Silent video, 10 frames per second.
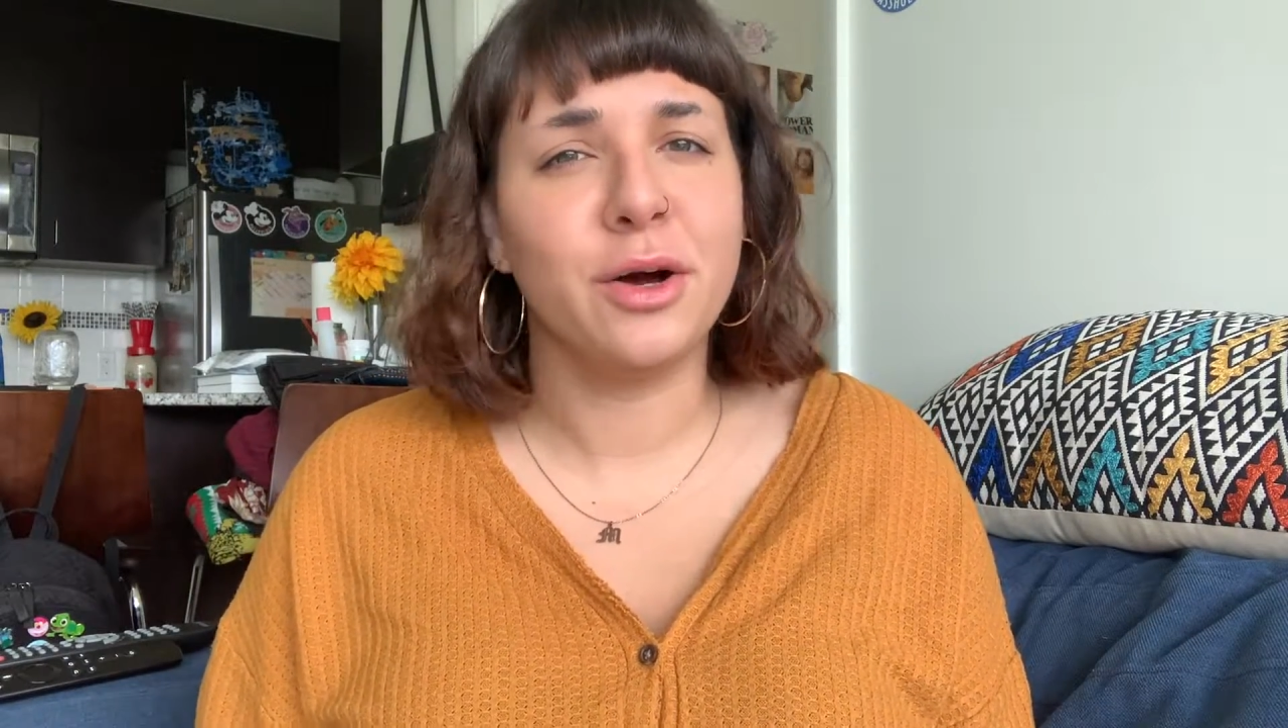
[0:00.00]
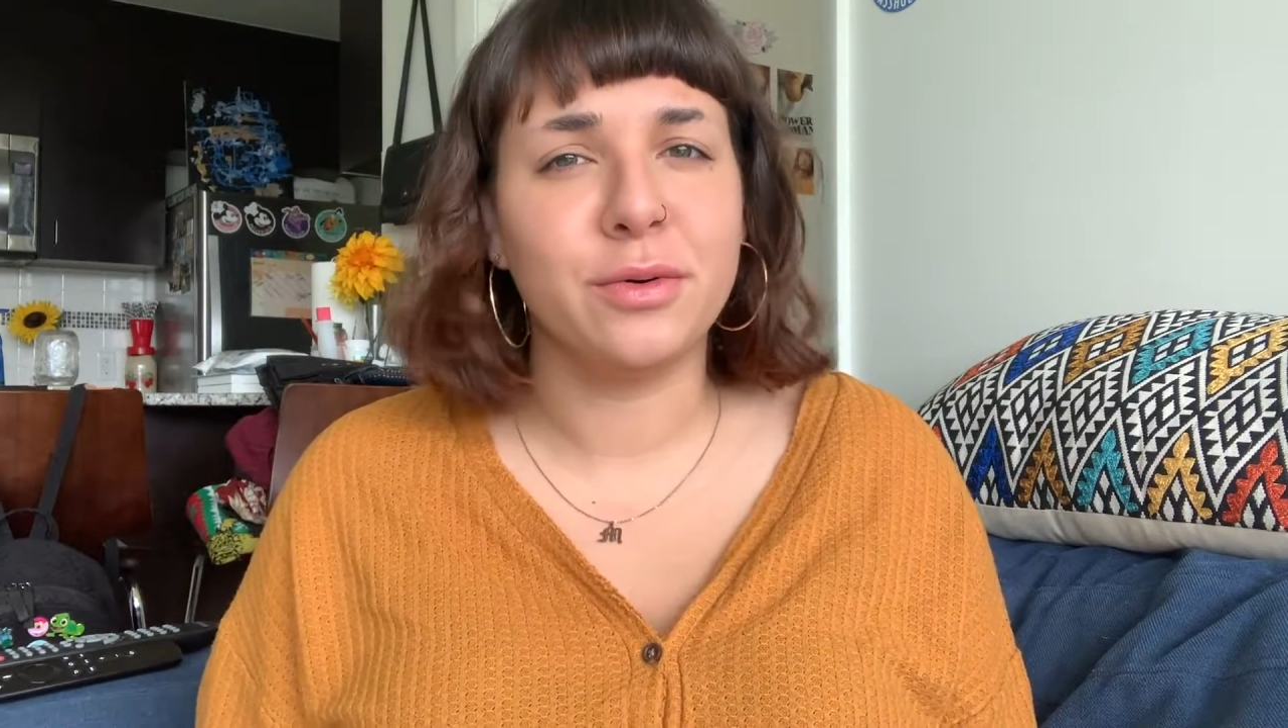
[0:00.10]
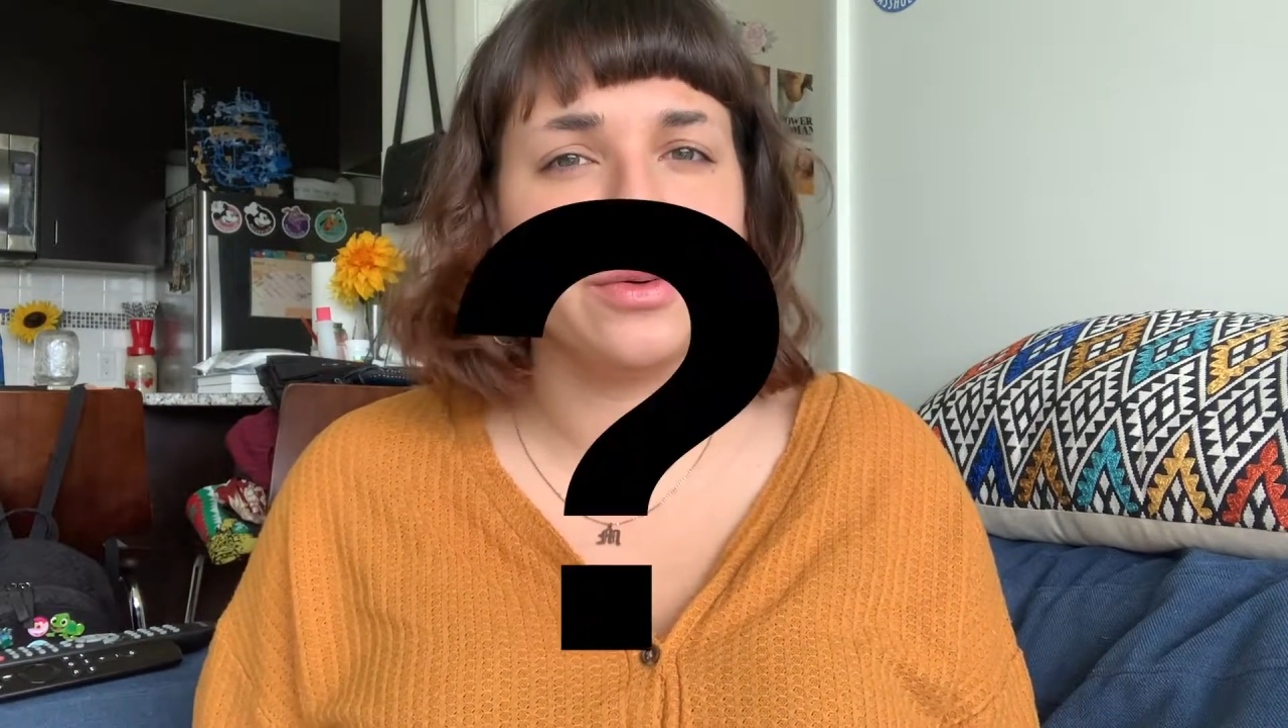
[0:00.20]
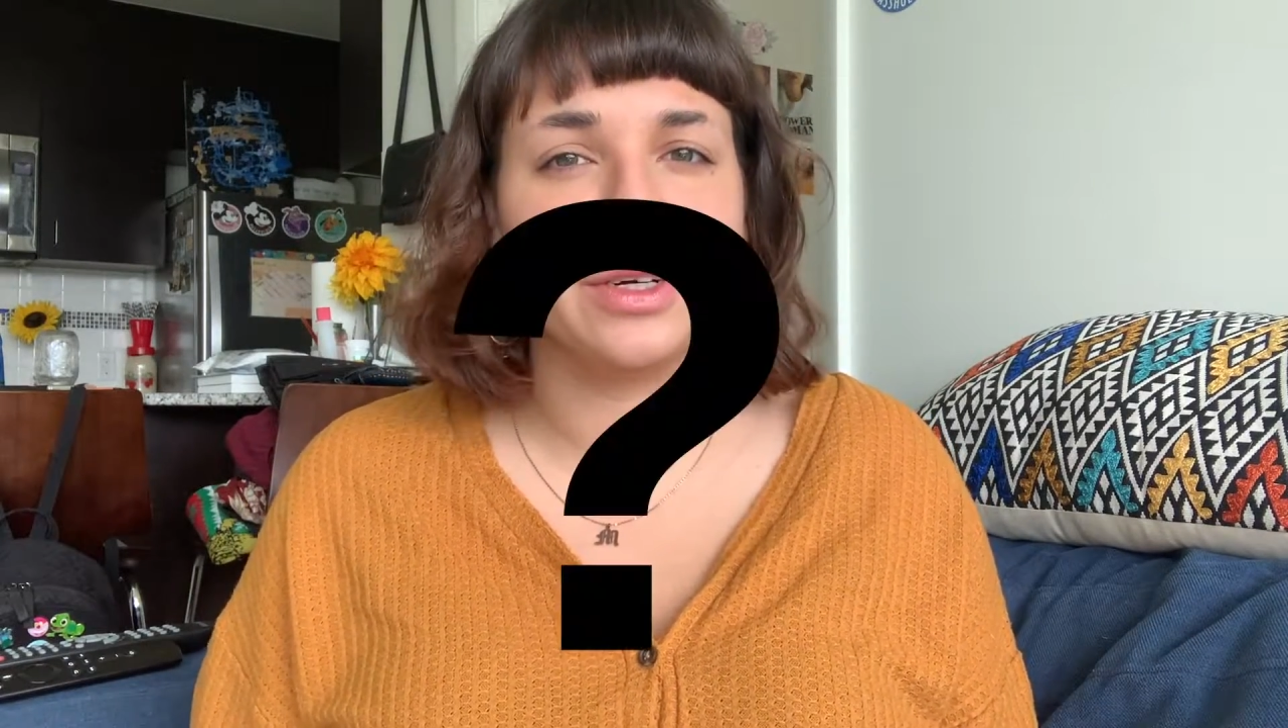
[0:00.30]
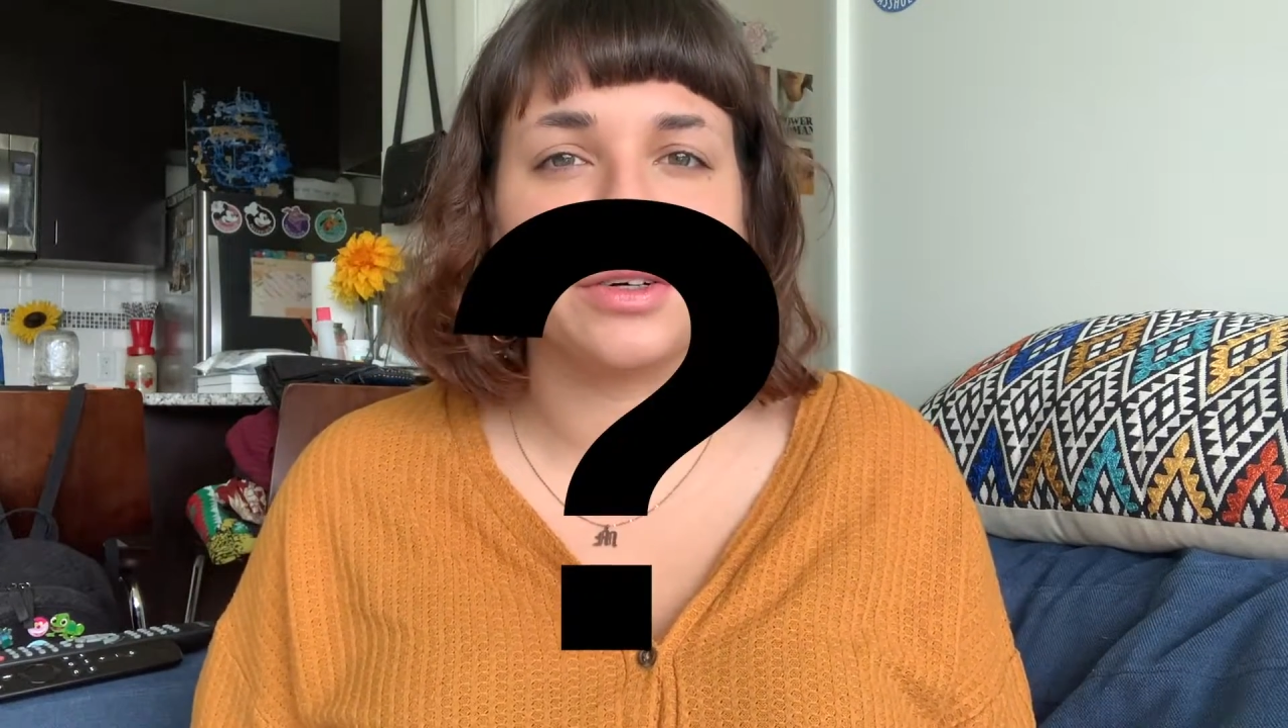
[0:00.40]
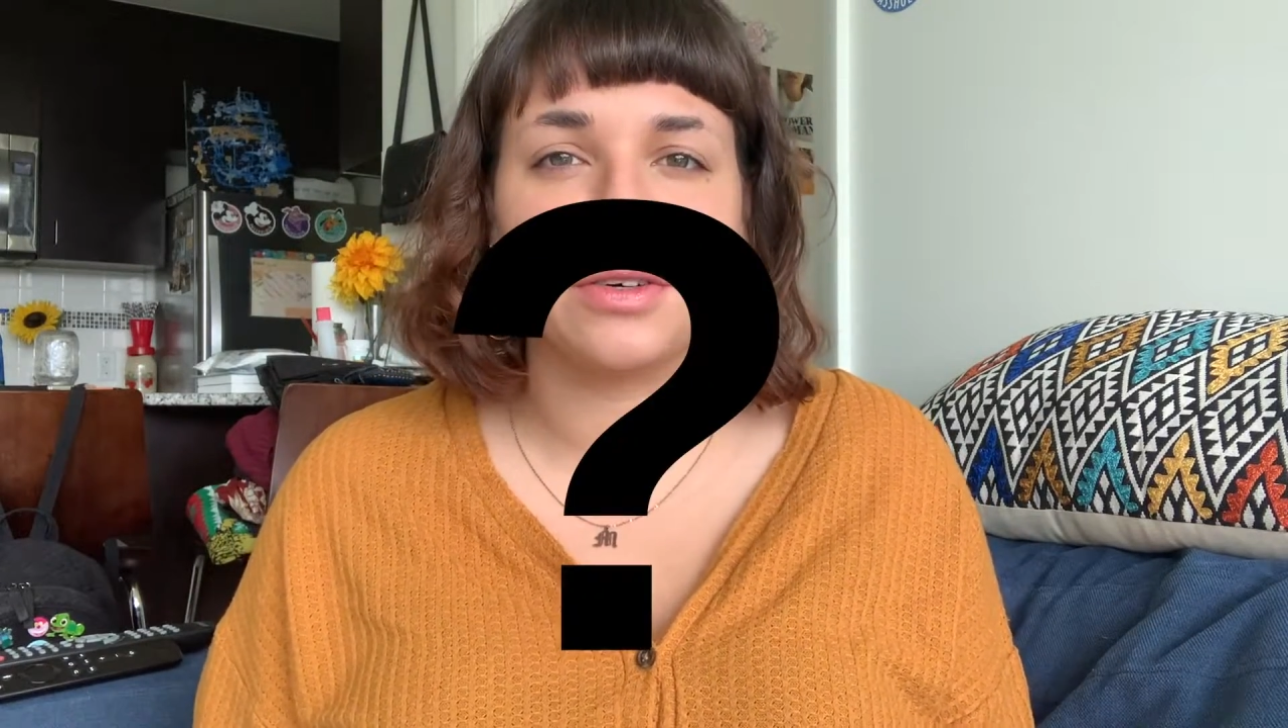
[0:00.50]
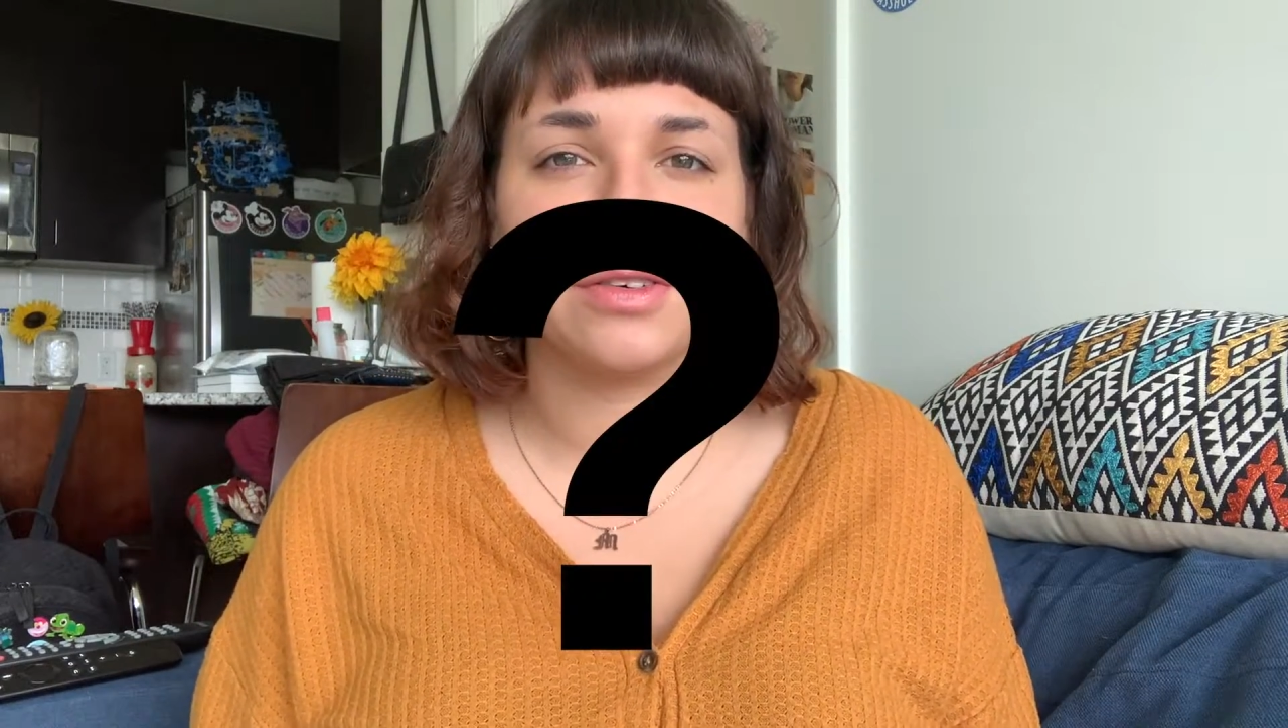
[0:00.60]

oh, you're